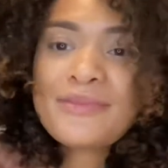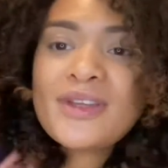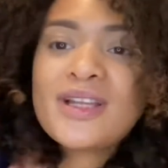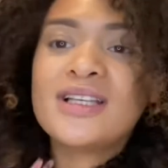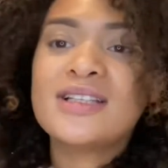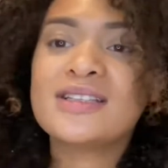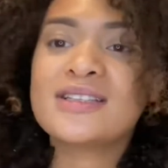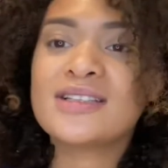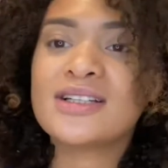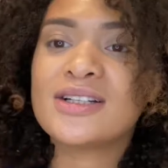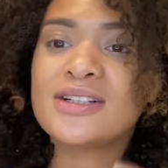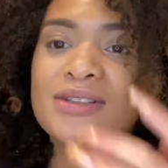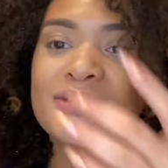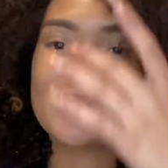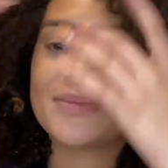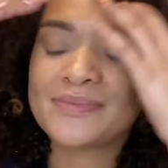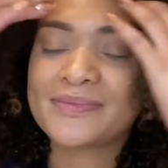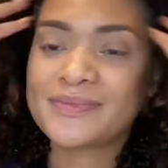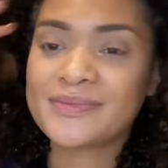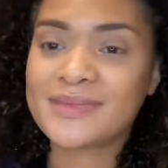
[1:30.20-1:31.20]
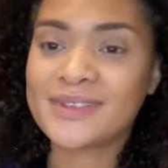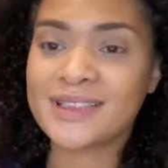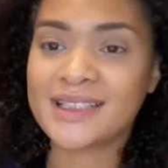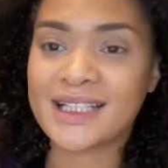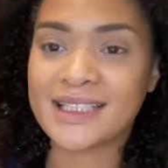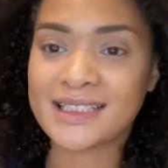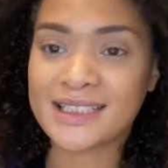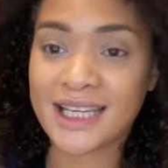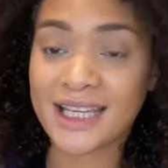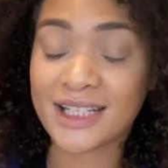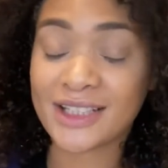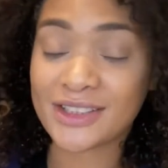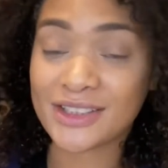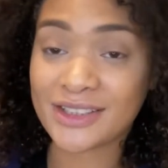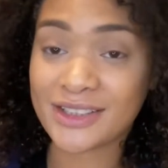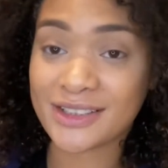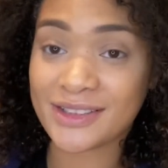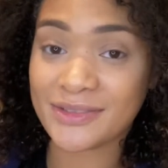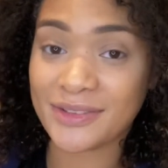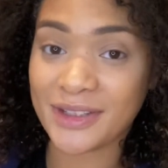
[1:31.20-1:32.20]
So let's get into
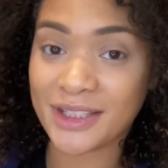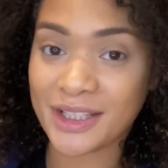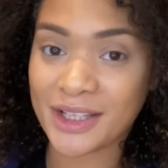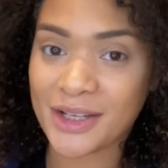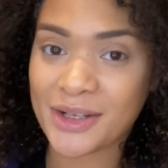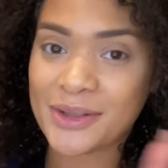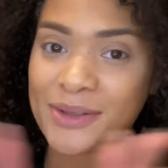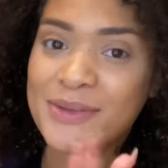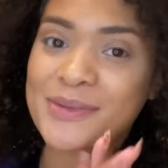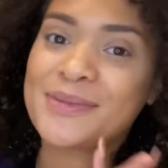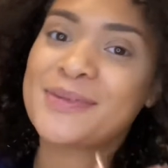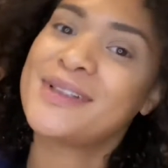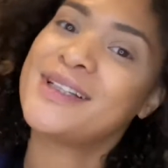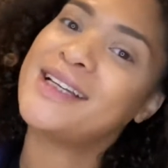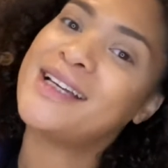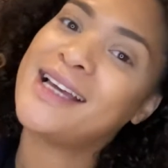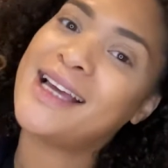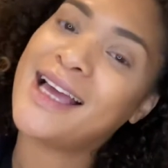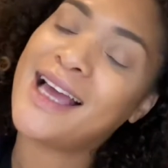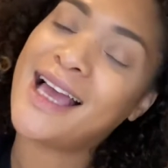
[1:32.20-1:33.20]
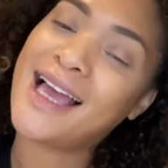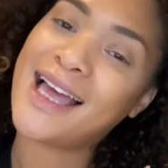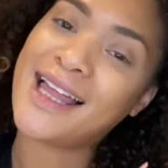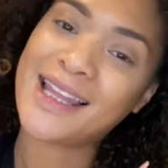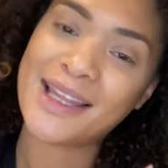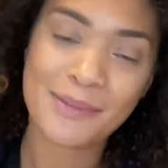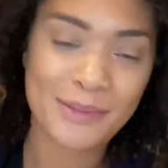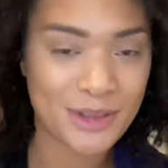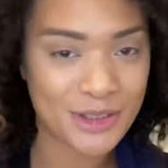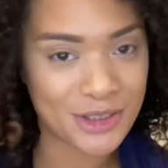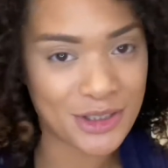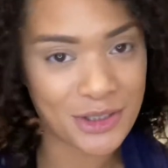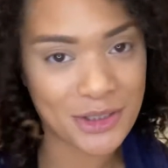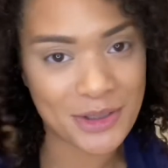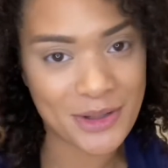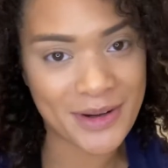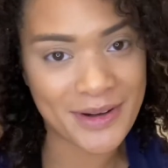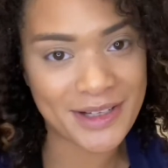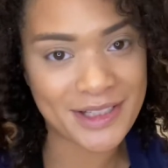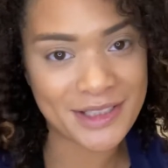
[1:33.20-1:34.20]
this video and let me show you
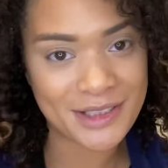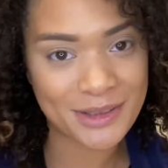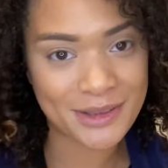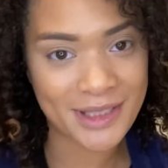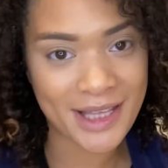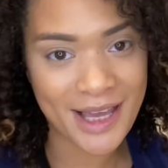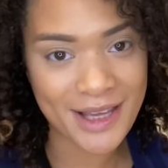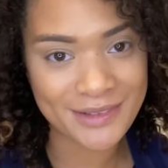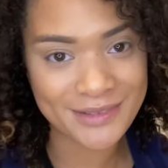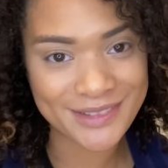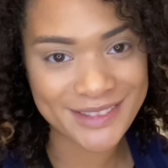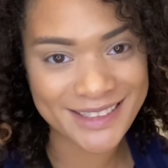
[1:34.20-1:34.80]
how I do that.